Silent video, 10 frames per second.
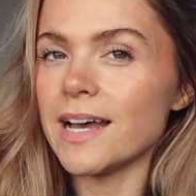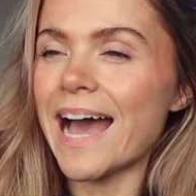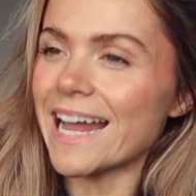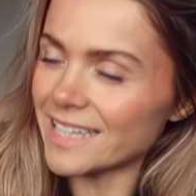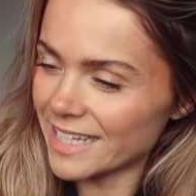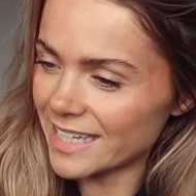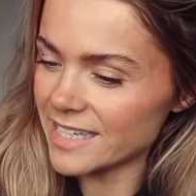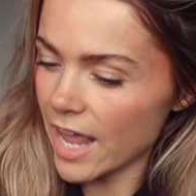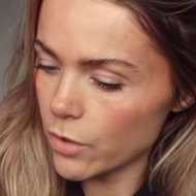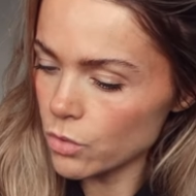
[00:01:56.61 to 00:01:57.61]
Act like
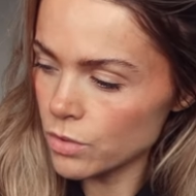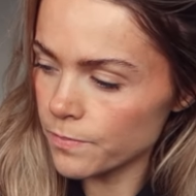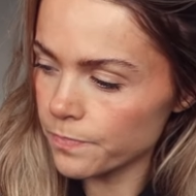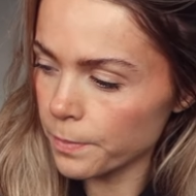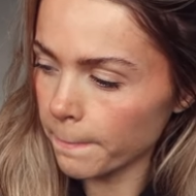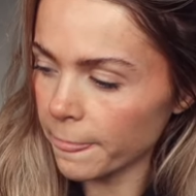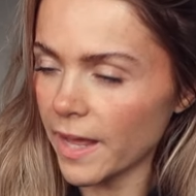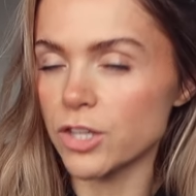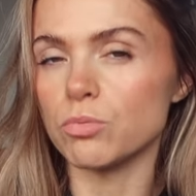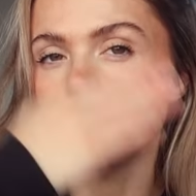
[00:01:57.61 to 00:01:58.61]
it now,
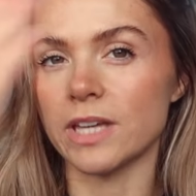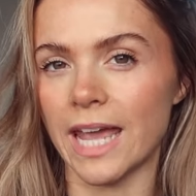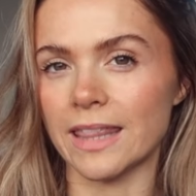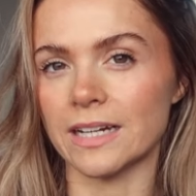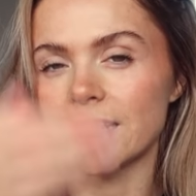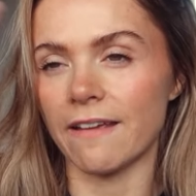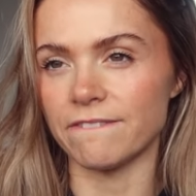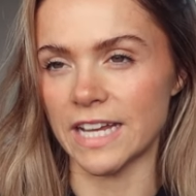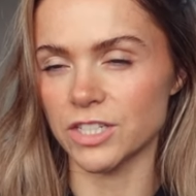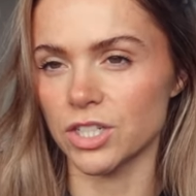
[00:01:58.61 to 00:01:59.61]
and you will get there
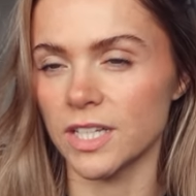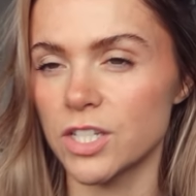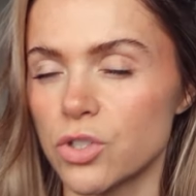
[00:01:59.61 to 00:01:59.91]
eventually.